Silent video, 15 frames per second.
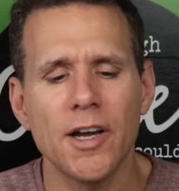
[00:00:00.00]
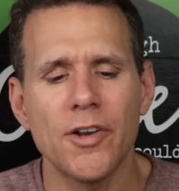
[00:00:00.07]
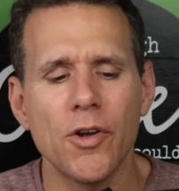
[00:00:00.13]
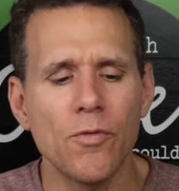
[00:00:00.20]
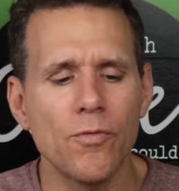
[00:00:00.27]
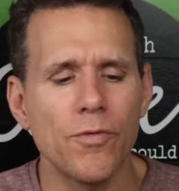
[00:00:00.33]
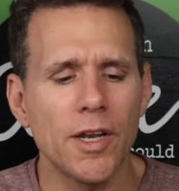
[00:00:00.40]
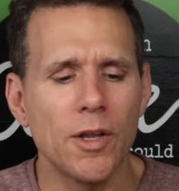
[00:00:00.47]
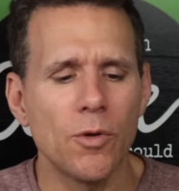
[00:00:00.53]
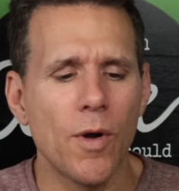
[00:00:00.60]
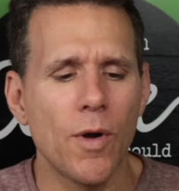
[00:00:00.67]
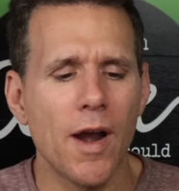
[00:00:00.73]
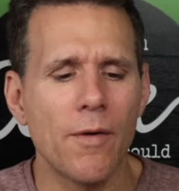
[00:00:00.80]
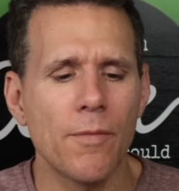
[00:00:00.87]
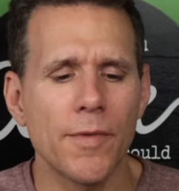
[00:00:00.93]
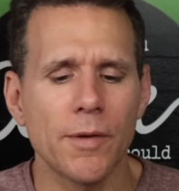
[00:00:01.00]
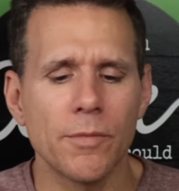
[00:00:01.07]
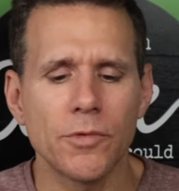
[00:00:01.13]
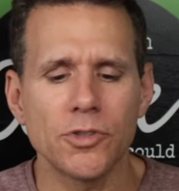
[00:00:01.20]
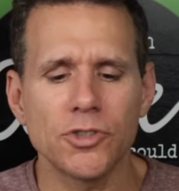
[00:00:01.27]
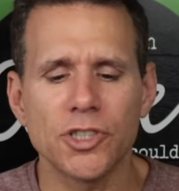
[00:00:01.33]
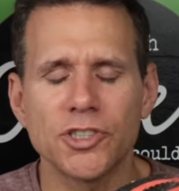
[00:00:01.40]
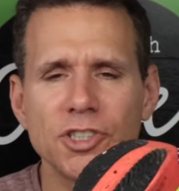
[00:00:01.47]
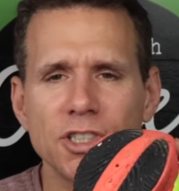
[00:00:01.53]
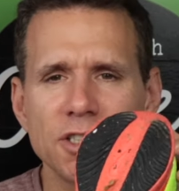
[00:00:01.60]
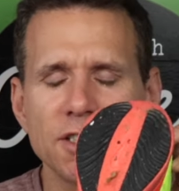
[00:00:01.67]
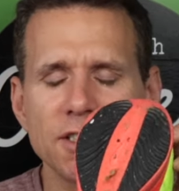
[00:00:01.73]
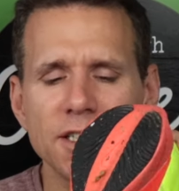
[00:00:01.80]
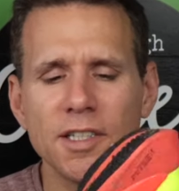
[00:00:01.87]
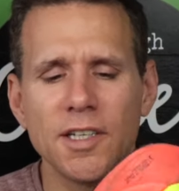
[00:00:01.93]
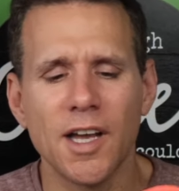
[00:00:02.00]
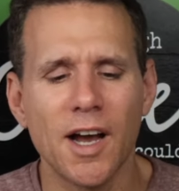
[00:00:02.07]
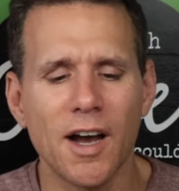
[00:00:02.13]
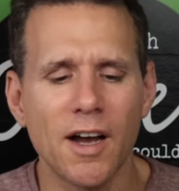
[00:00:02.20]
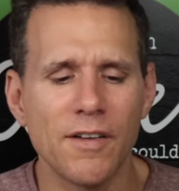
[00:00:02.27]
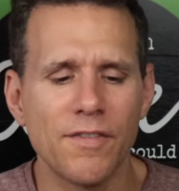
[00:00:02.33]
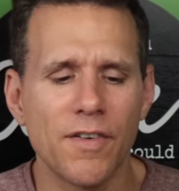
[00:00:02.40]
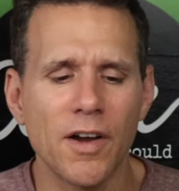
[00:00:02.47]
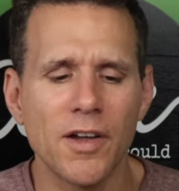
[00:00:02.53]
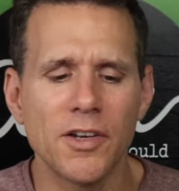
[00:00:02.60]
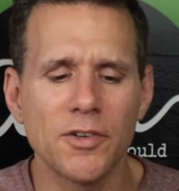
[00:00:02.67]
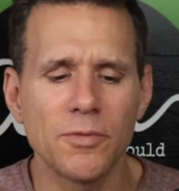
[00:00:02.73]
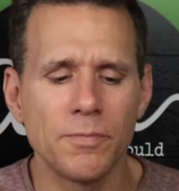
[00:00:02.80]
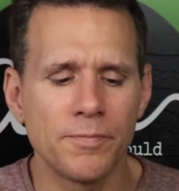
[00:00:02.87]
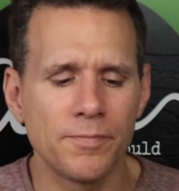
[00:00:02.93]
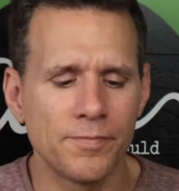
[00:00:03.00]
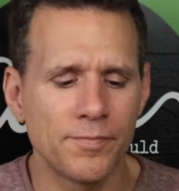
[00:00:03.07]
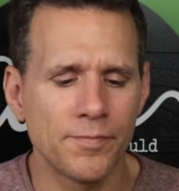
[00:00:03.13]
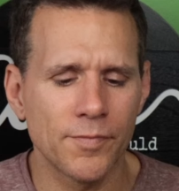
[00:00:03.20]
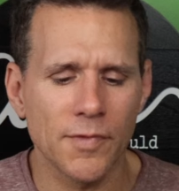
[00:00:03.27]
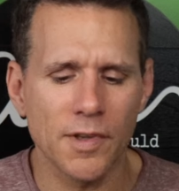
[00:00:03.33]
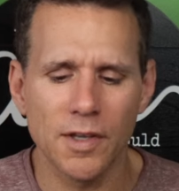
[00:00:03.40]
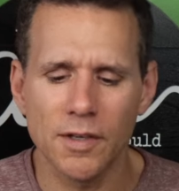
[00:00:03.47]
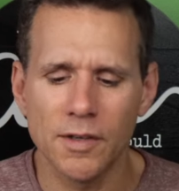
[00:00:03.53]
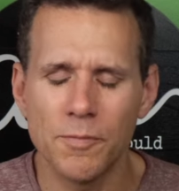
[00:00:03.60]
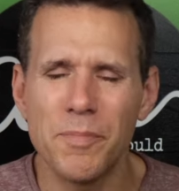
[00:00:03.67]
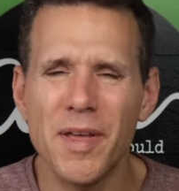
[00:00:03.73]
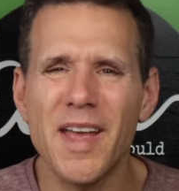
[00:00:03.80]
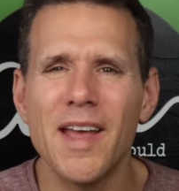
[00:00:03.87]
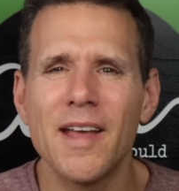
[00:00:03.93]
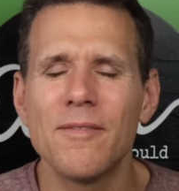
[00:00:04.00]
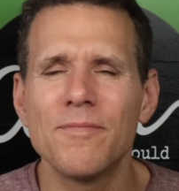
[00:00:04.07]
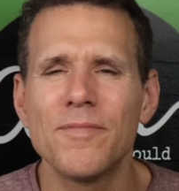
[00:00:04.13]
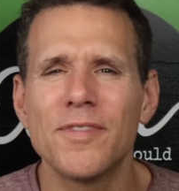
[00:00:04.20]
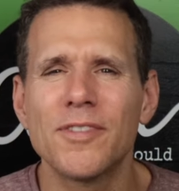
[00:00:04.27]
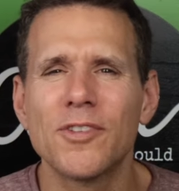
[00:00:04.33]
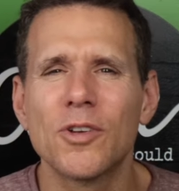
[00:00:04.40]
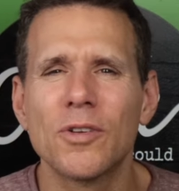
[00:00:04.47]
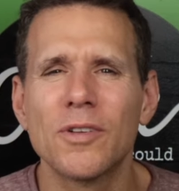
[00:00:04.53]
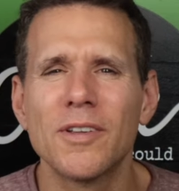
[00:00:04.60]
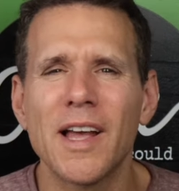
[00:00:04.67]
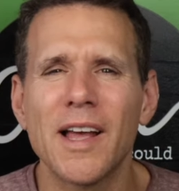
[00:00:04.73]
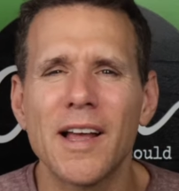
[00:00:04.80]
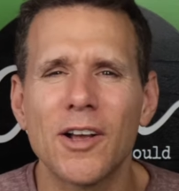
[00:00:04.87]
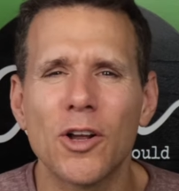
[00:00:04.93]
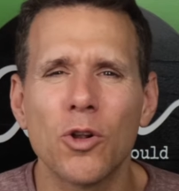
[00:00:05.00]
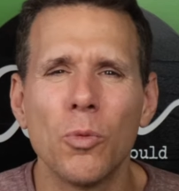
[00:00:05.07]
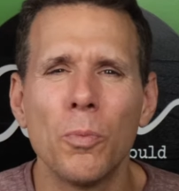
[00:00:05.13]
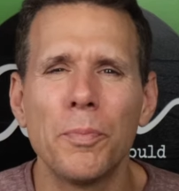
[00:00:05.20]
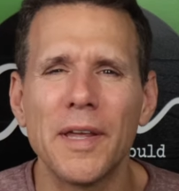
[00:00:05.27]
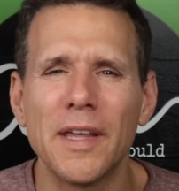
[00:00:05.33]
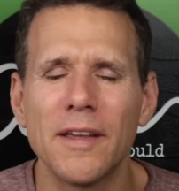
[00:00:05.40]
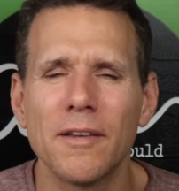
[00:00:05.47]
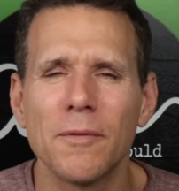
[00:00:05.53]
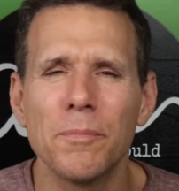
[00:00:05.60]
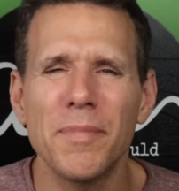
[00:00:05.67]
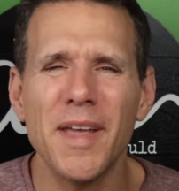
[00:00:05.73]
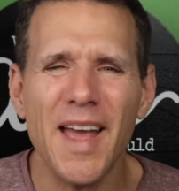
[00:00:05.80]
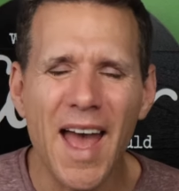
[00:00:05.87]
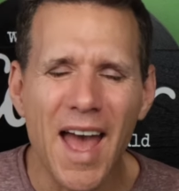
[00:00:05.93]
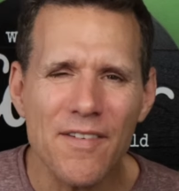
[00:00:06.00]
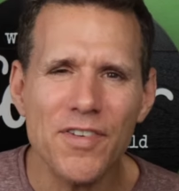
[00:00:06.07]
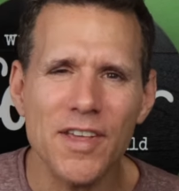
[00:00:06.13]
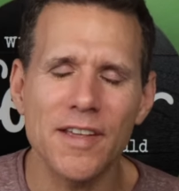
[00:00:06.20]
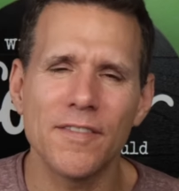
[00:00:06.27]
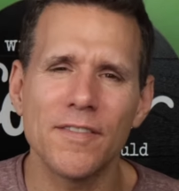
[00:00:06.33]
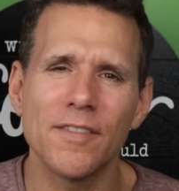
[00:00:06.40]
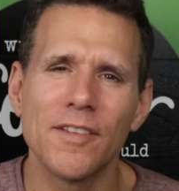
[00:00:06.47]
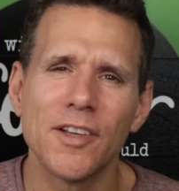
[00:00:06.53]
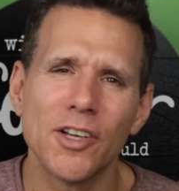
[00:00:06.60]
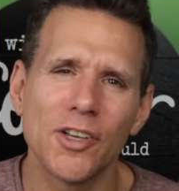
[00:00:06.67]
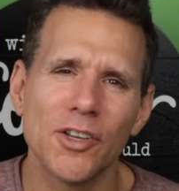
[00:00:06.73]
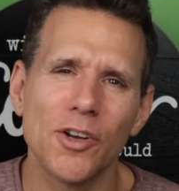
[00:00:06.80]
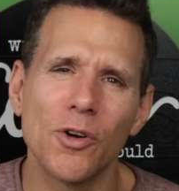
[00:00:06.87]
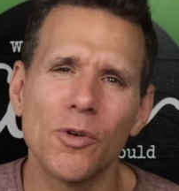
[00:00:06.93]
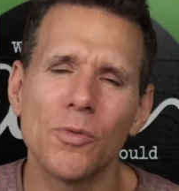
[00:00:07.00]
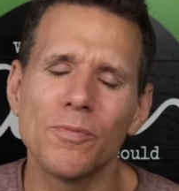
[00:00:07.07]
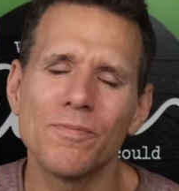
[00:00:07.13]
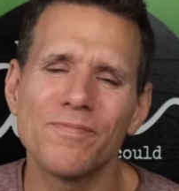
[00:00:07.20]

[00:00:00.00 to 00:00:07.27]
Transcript: I don't really wear them that much, as you can see. I find them bit clumpy, bit heavy, you know.